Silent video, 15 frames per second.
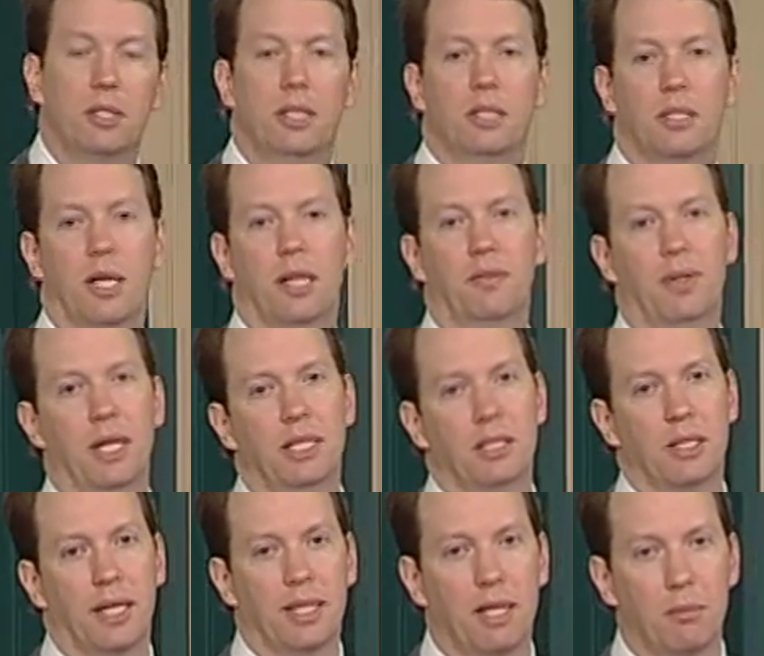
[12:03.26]
insight of
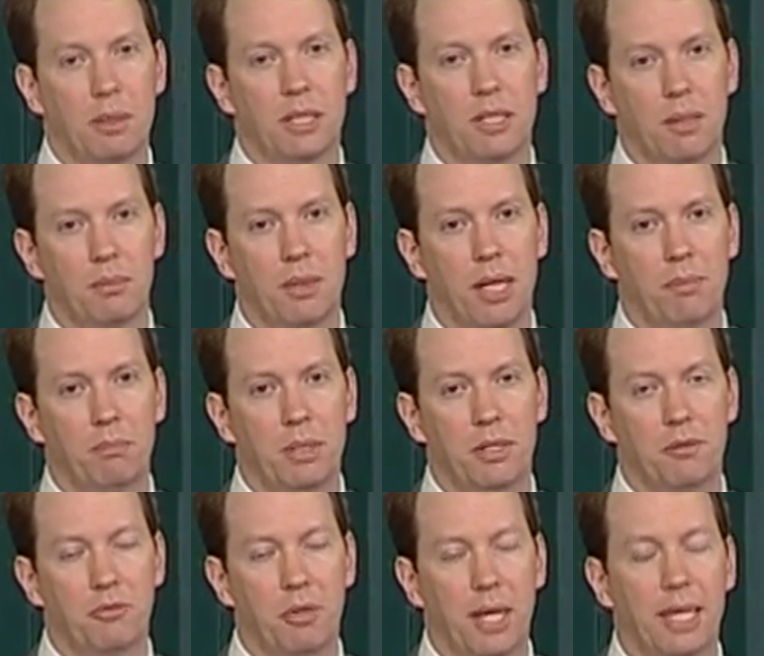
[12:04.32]
Einstein can be summed up in
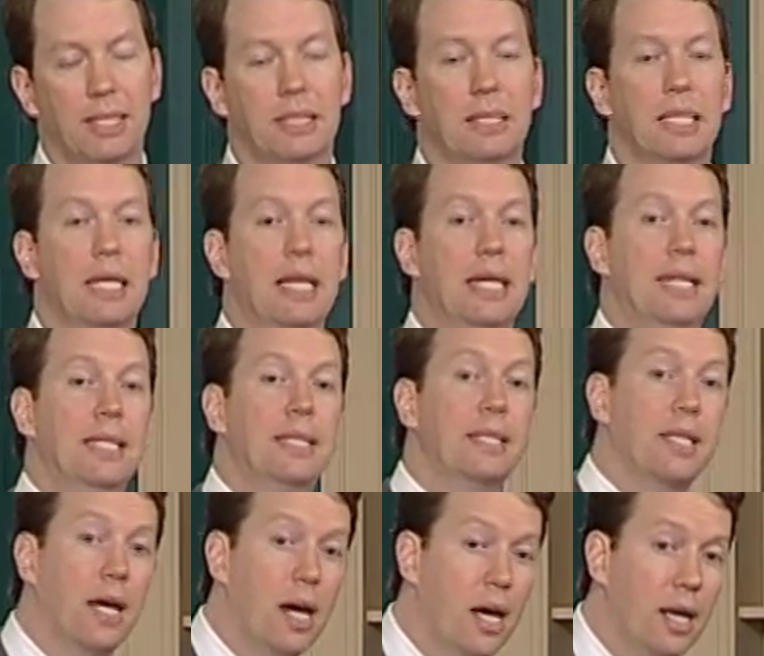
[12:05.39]
the phrase,
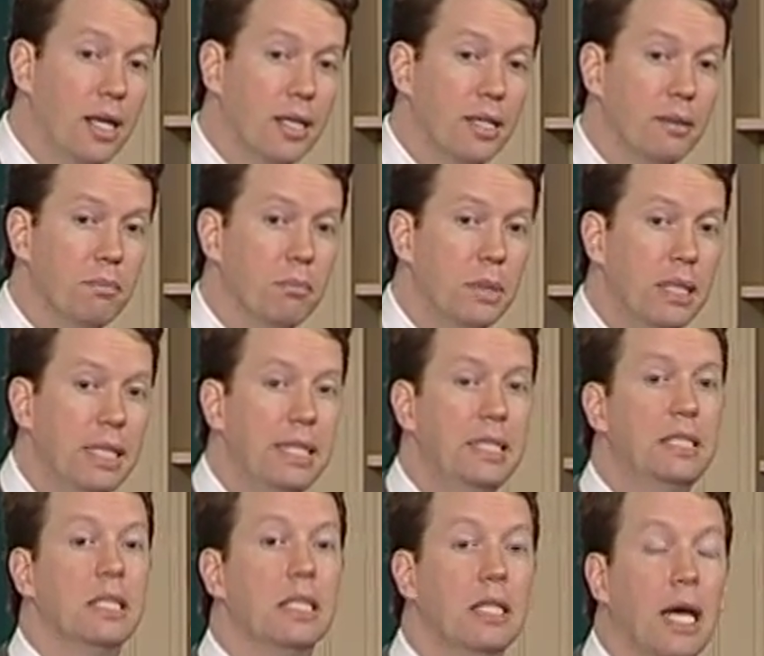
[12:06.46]
time
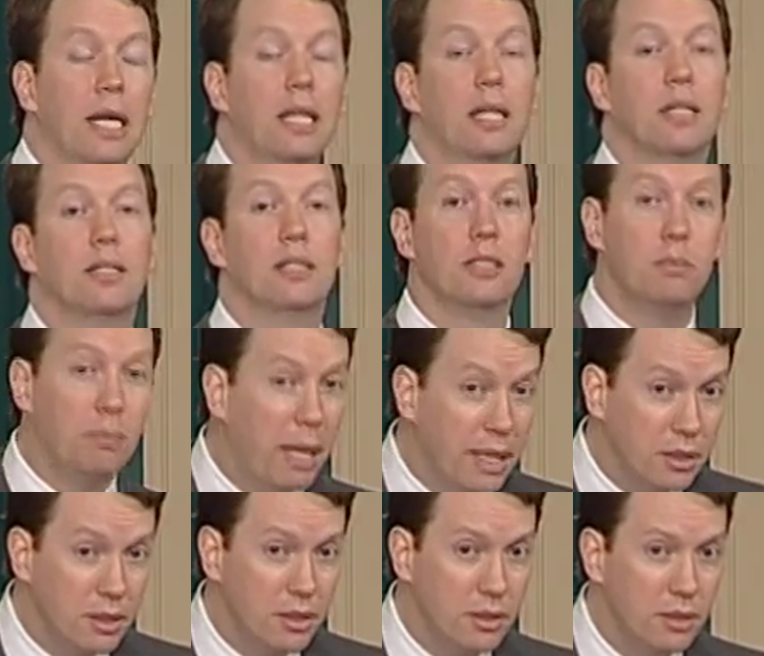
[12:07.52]
is like
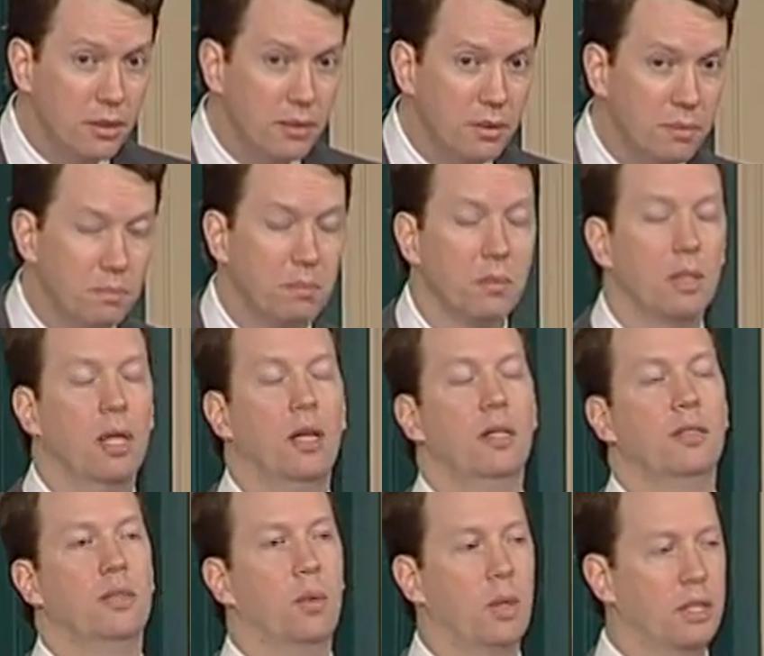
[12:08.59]
space.
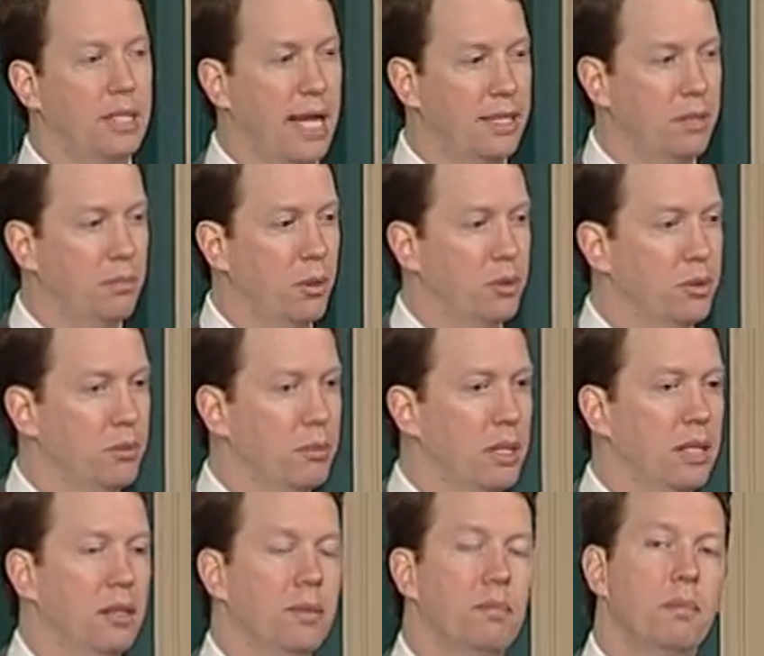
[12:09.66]
So what is that supposed to
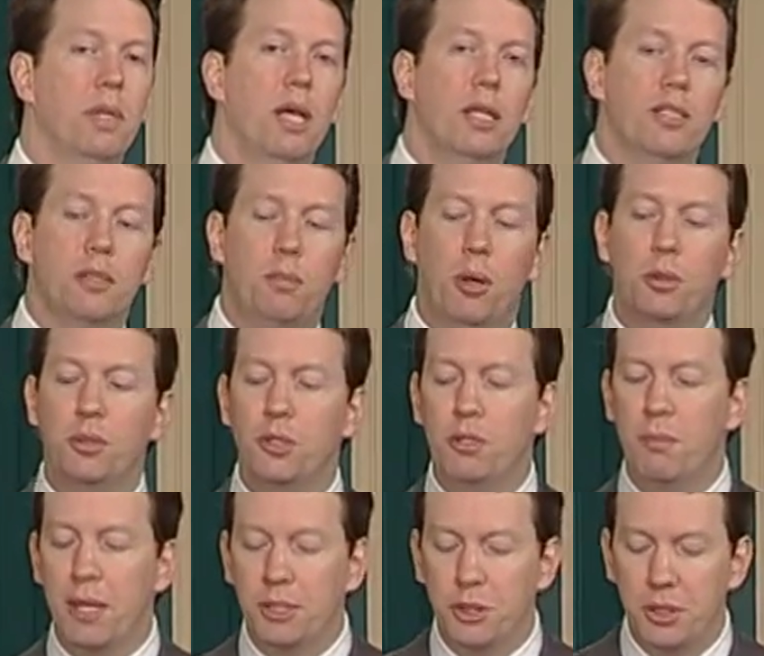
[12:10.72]
mean? Suppose that you
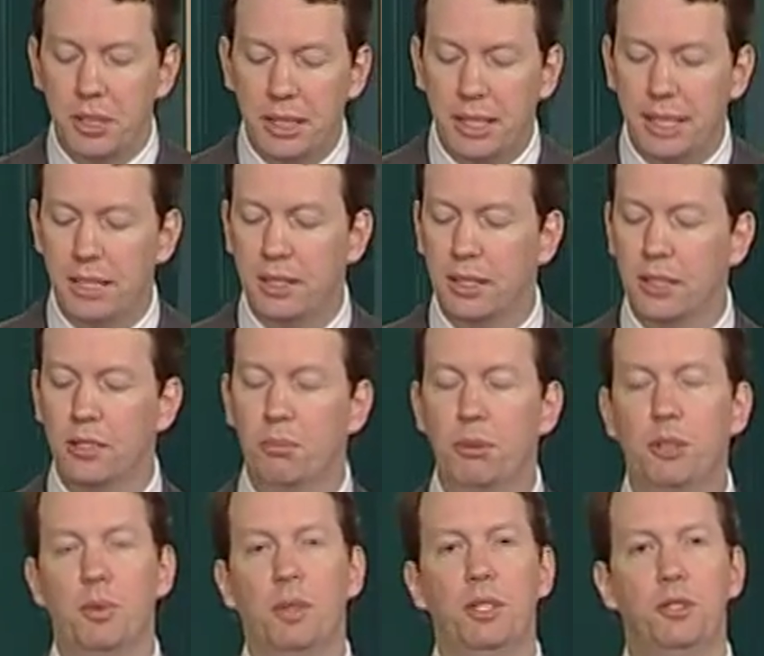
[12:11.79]
measure the distance
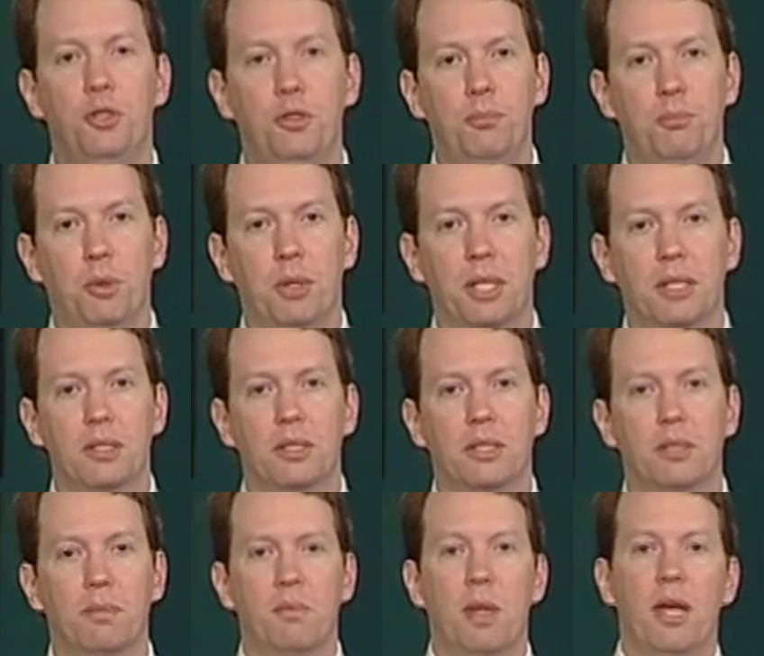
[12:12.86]
between 2
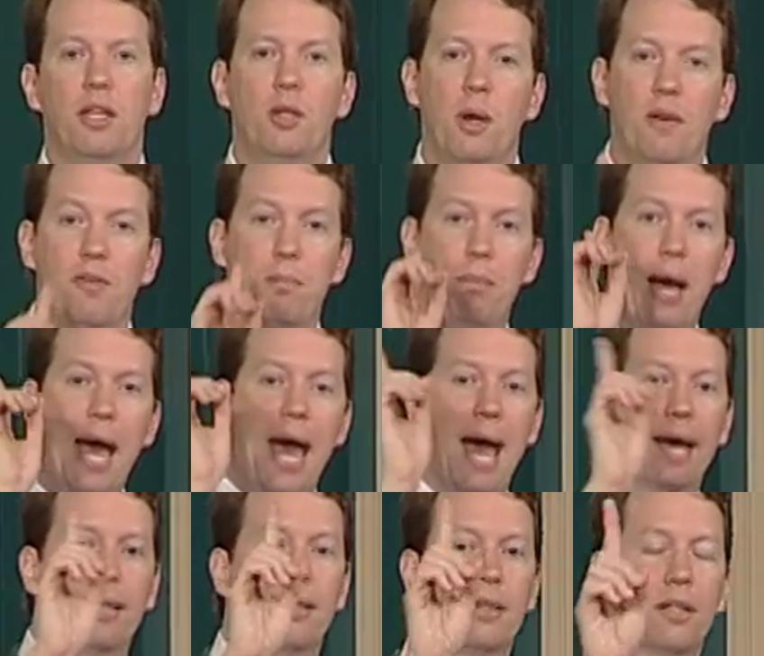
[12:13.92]
points. You have a
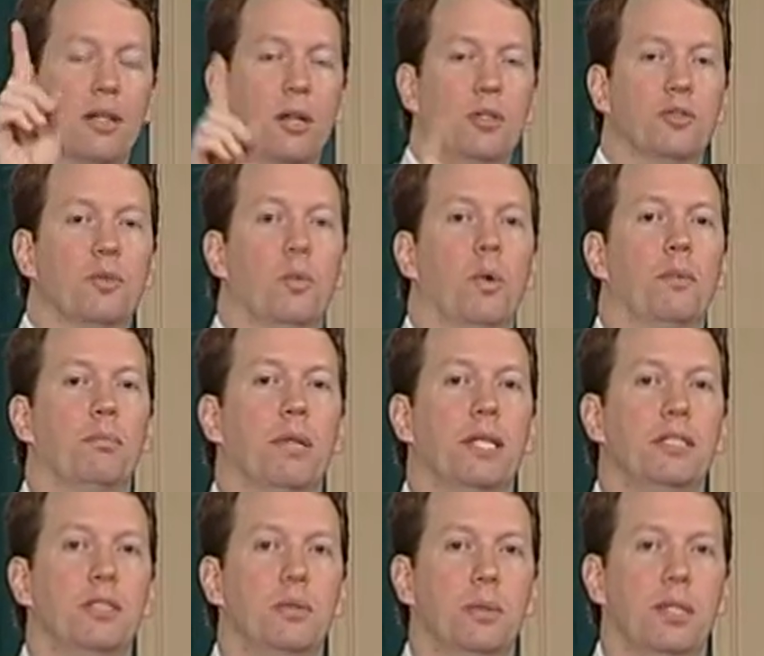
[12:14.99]
path that goes from one
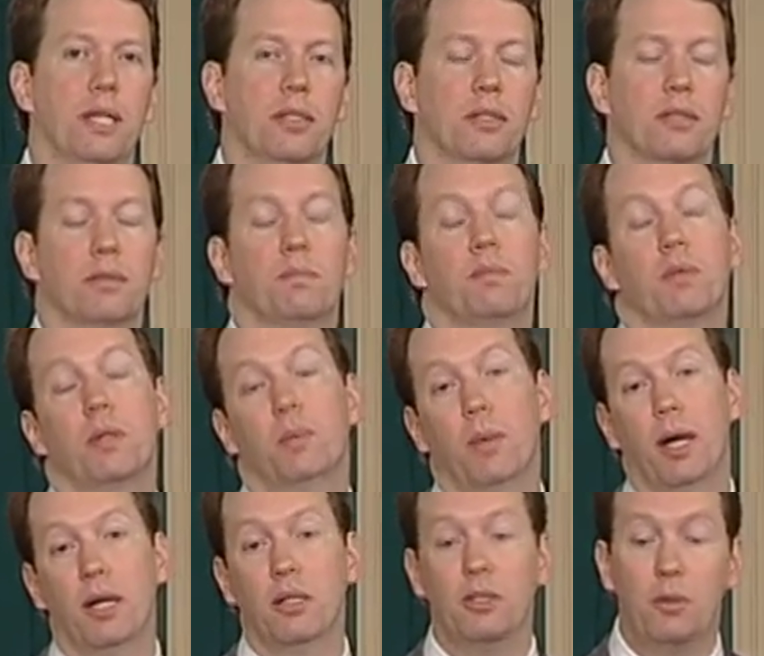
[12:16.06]
place to another.
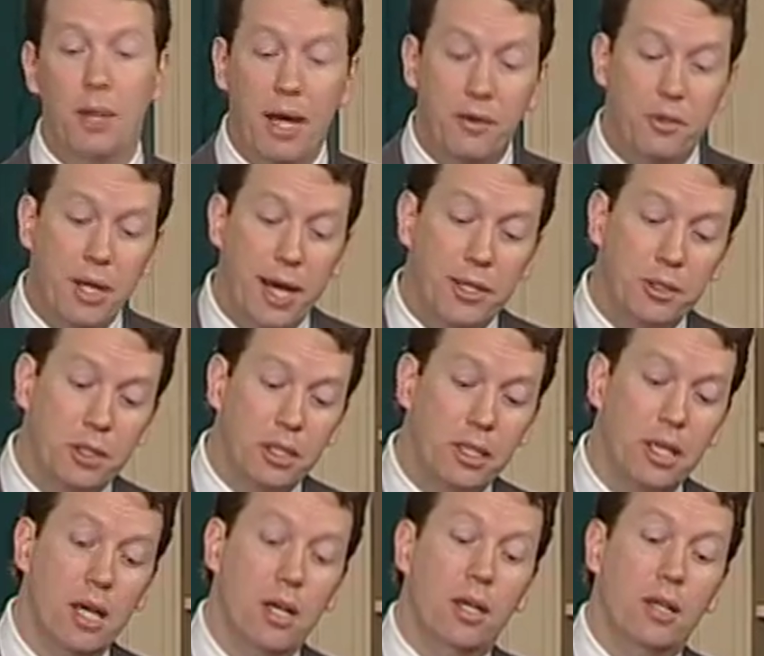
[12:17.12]
Well, you have to actually